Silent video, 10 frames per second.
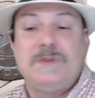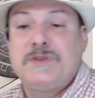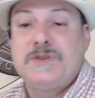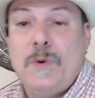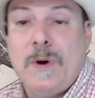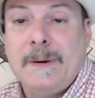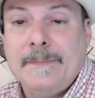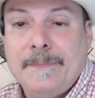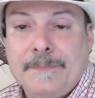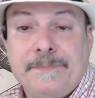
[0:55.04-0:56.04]
soar
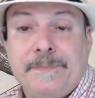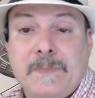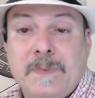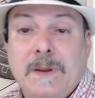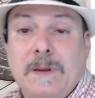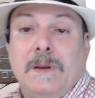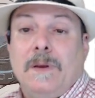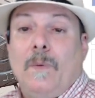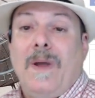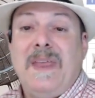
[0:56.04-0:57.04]

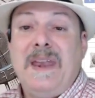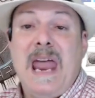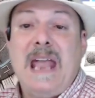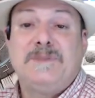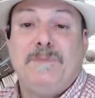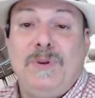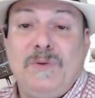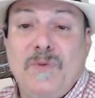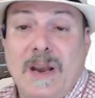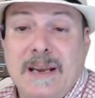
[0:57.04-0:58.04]
when the next
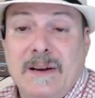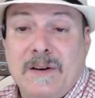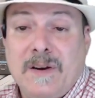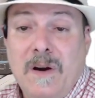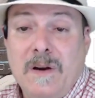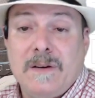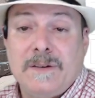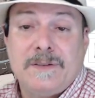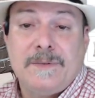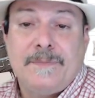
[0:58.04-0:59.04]
bull run occurs.